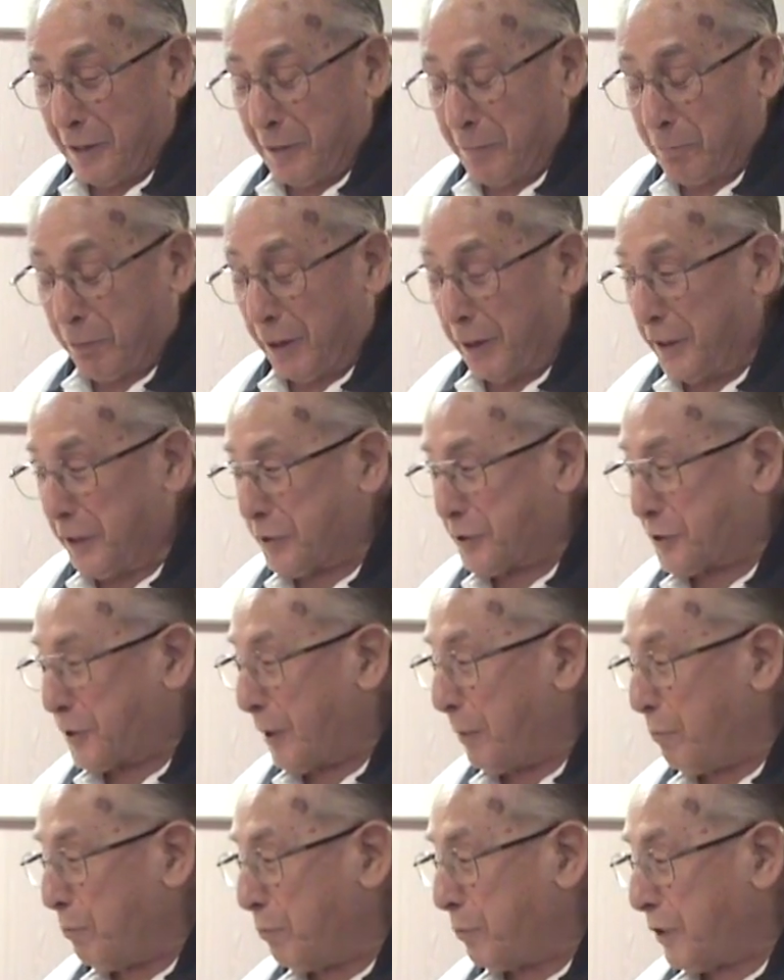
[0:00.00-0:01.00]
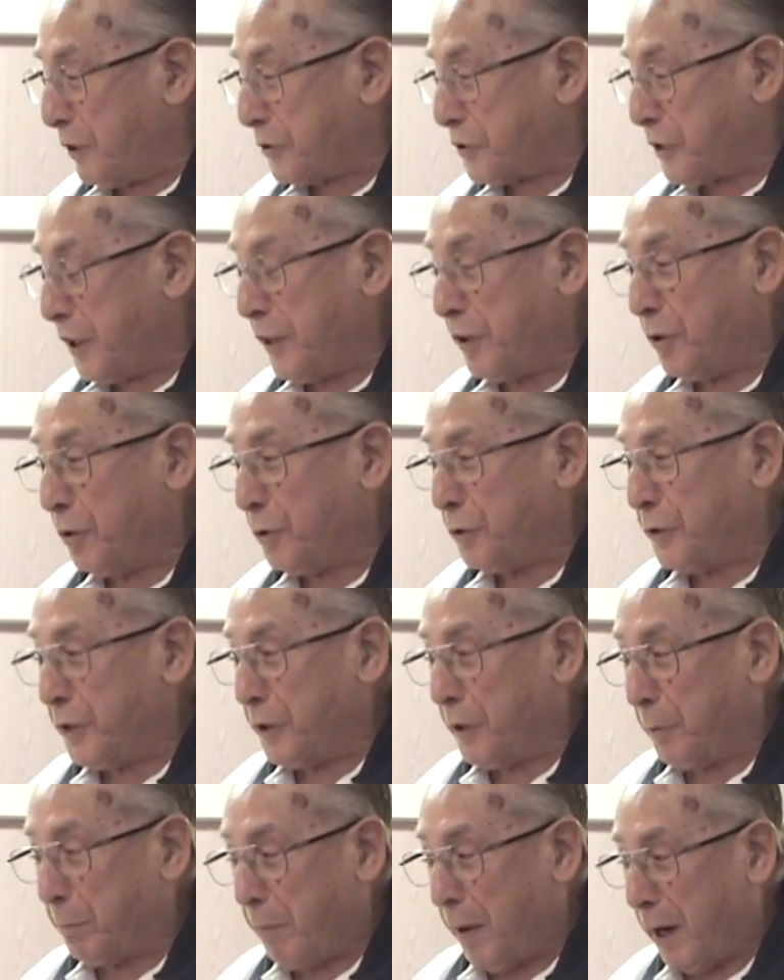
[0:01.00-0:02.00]
playing some casino
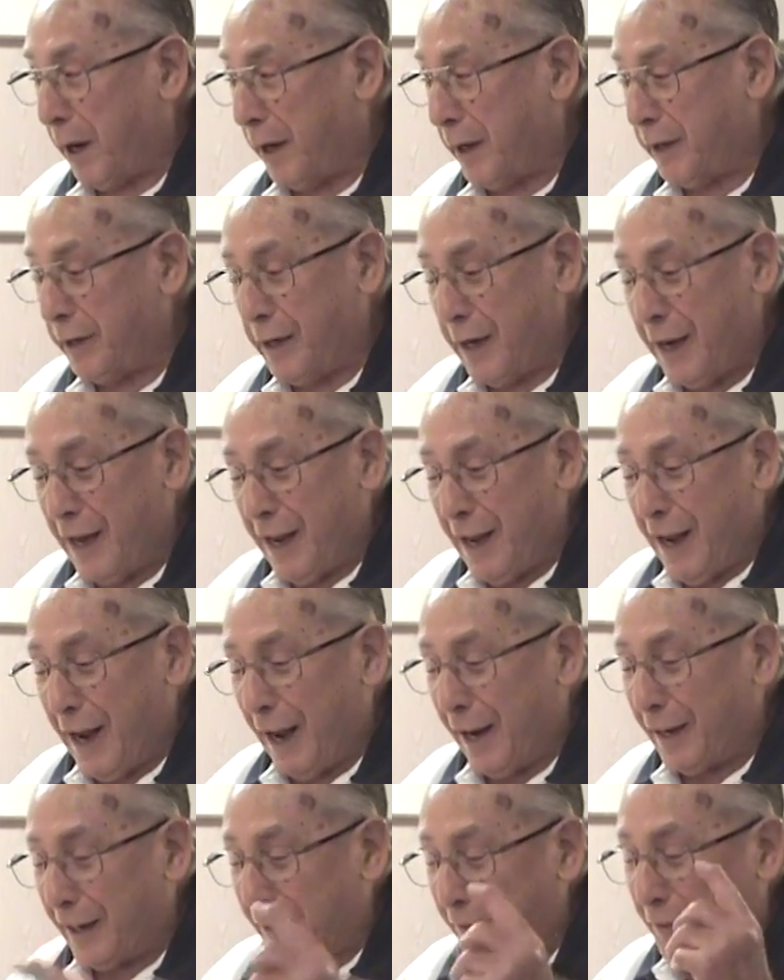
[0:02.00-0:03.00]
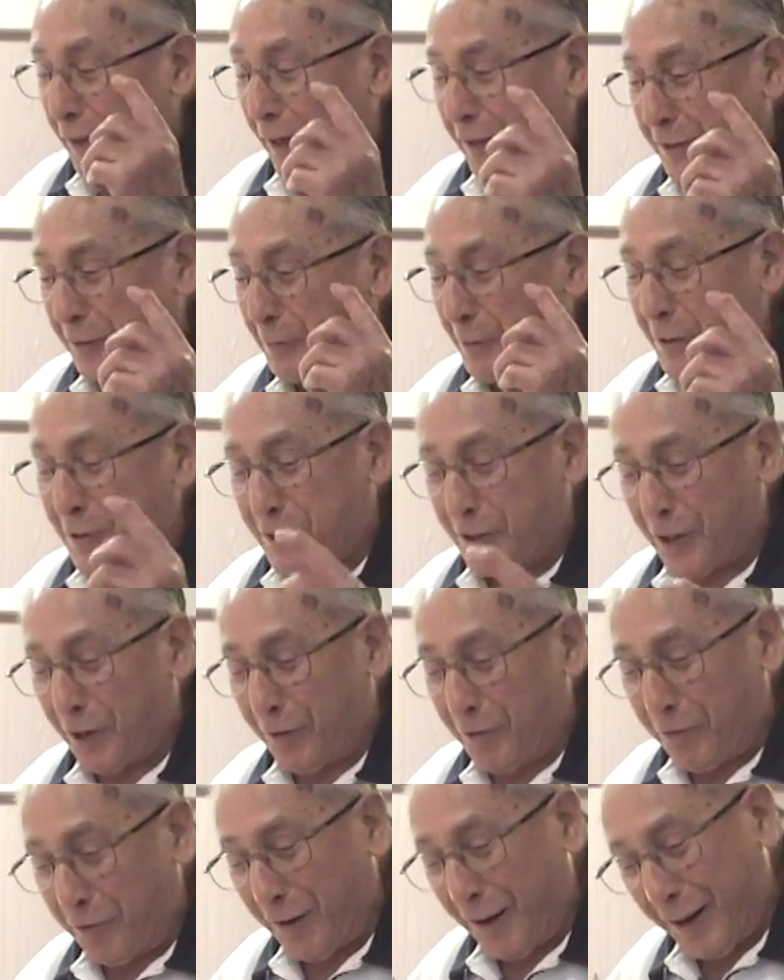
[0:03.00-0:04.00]
nearby, and I thought to
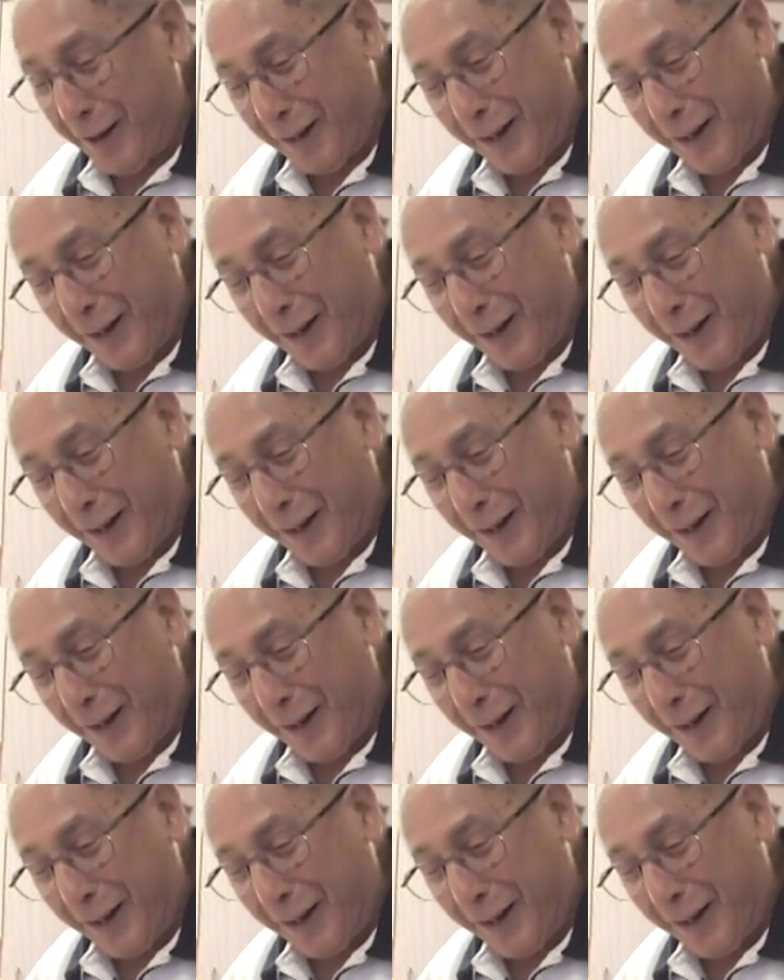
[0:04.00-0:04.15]
myself,